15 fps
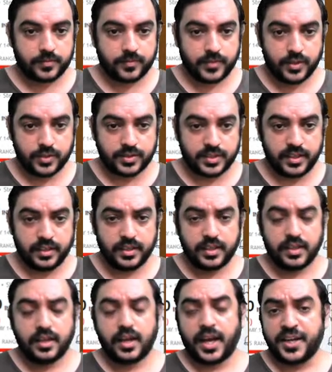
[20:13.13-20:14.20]
You see,
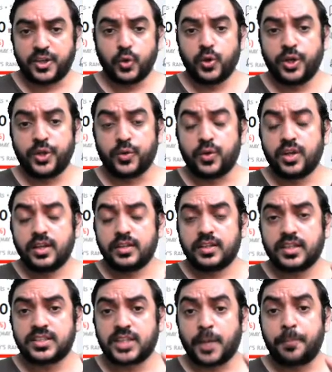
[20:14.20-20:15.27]
I told you
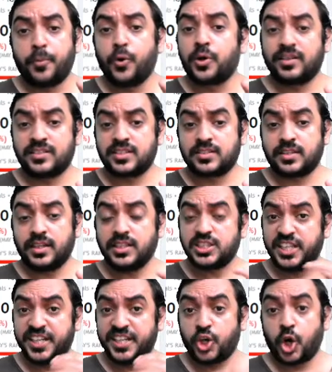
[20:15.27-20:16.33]
the support resistance
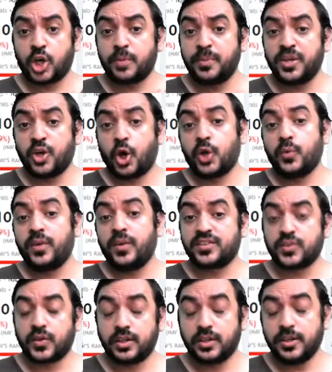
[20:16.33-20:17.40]
need not be always
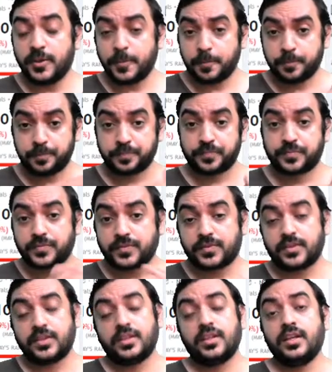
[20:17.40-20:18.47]
on the
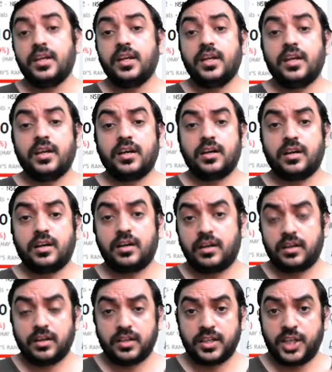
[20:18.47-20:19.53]

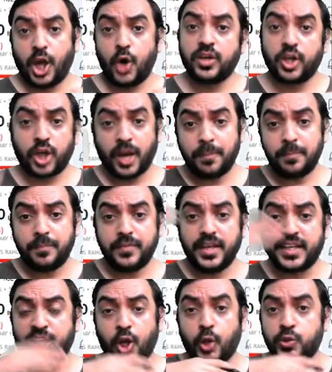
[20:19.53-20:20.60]
down or up.
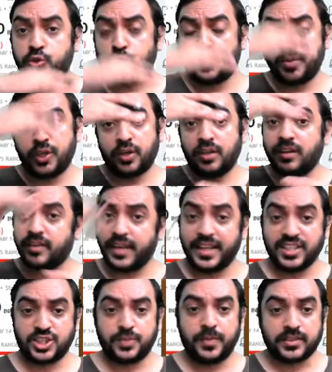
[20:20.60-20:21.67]
It can also be on a
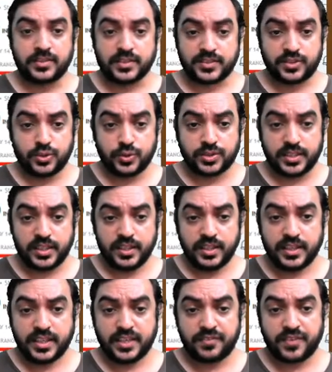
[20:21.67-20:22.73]
range basis. You see,
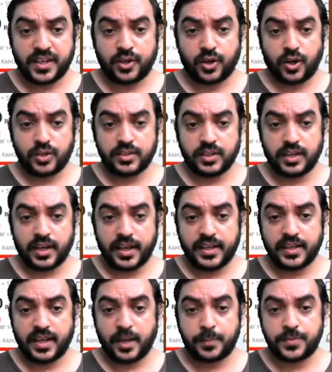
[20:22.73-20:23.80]
if I draw the
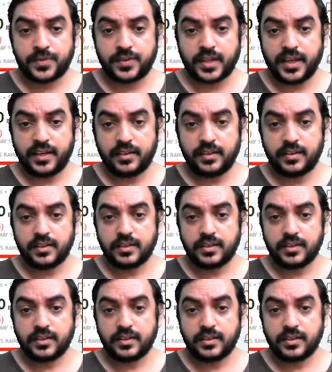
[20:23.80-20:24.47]
line upside